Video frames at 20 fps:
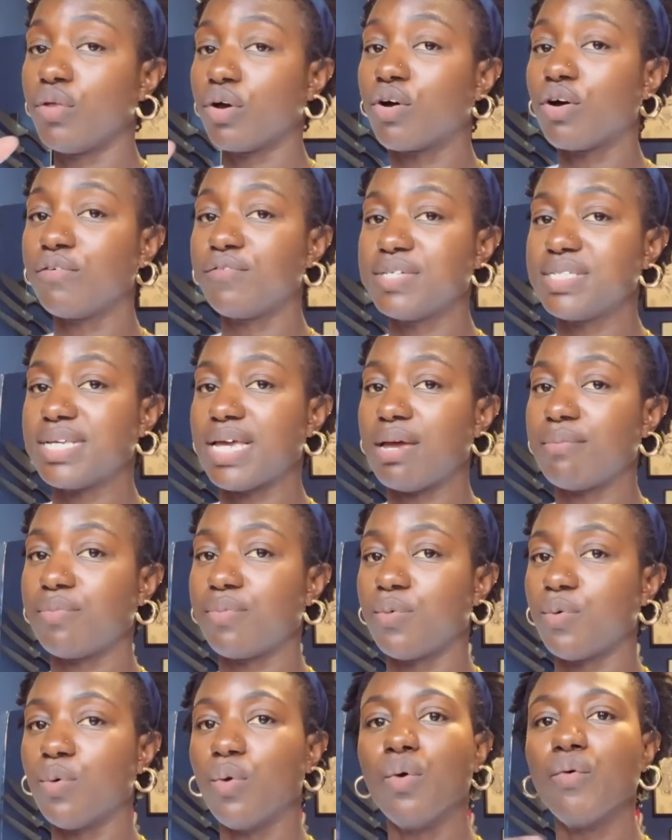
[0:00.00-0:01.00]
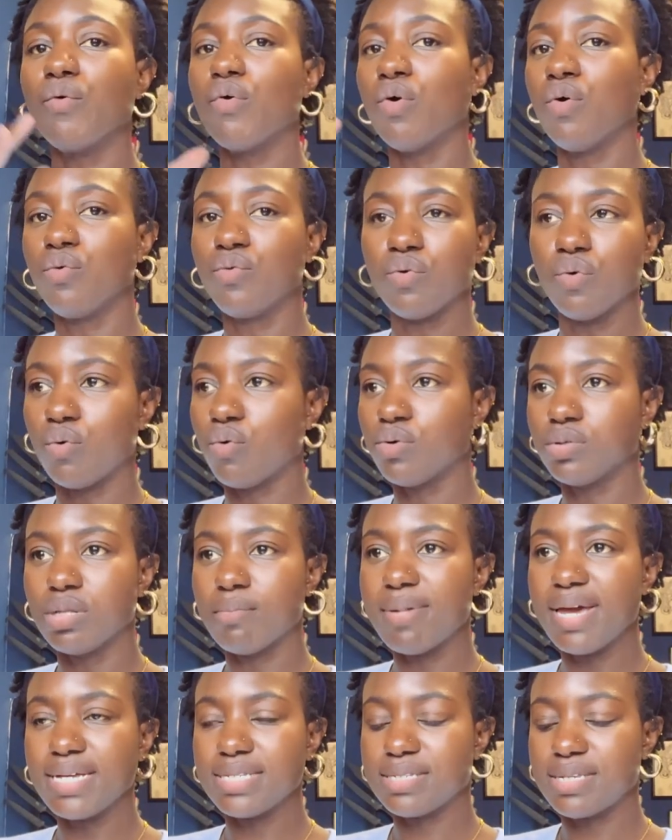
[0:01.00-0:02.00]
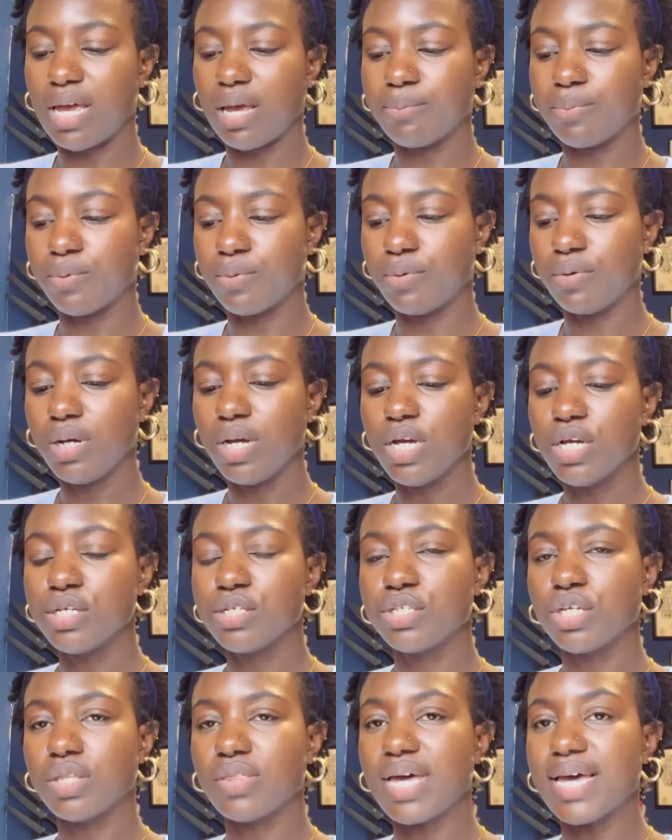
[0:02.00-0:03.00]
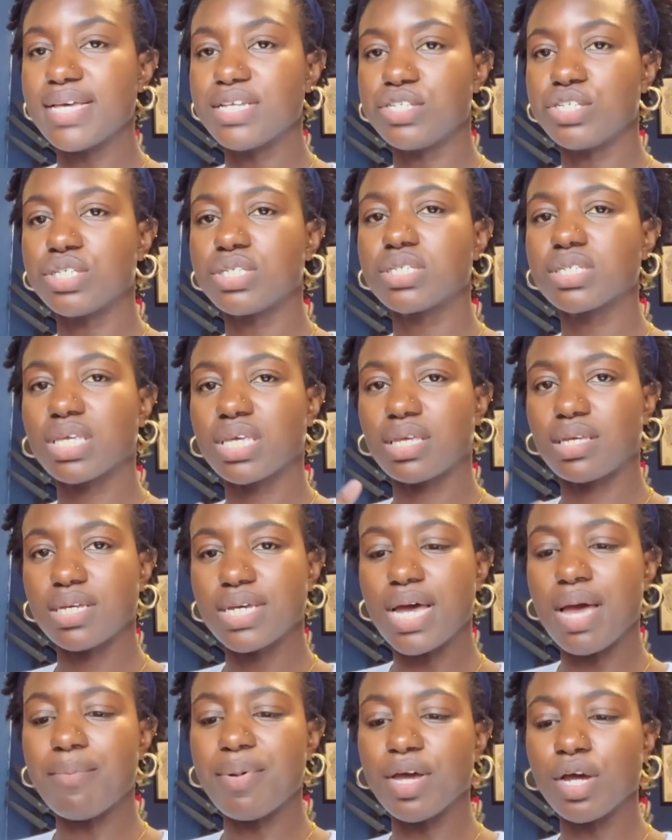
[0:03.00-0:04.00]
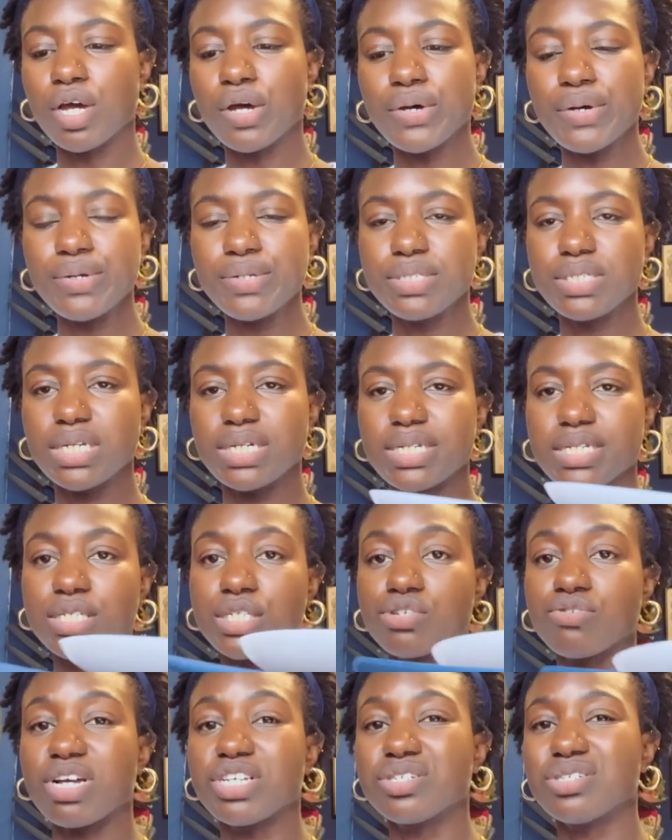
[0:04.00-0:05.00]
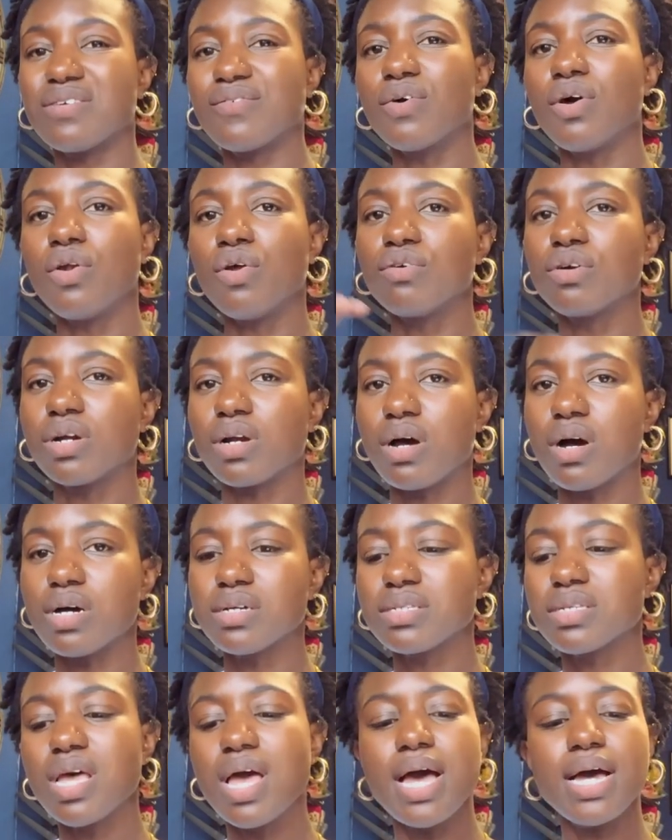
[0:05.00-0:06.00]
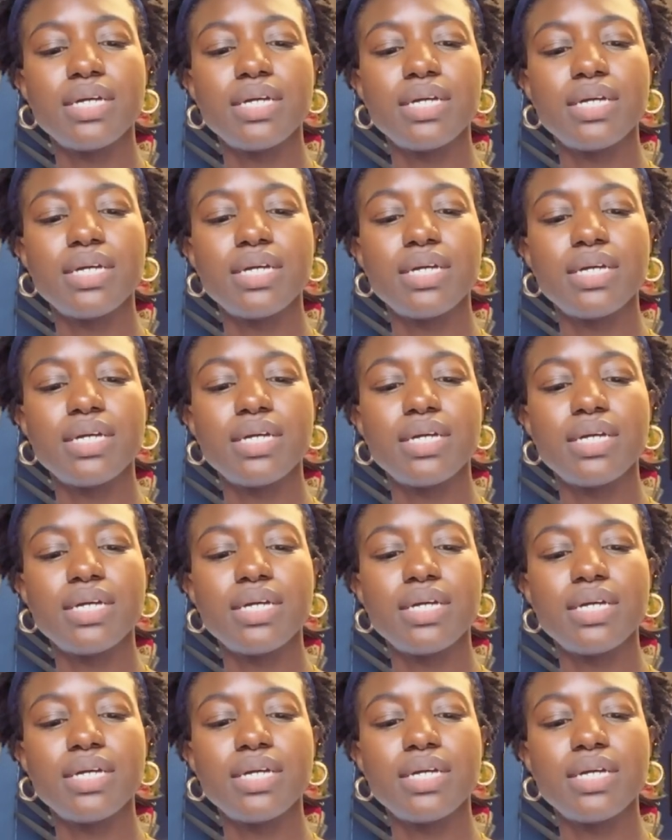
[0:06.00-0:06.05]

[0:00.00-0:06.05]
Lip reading: the coffee table or the main table, so that it's just a bit cozier, doesn't scratch, because I've got a lot of glass,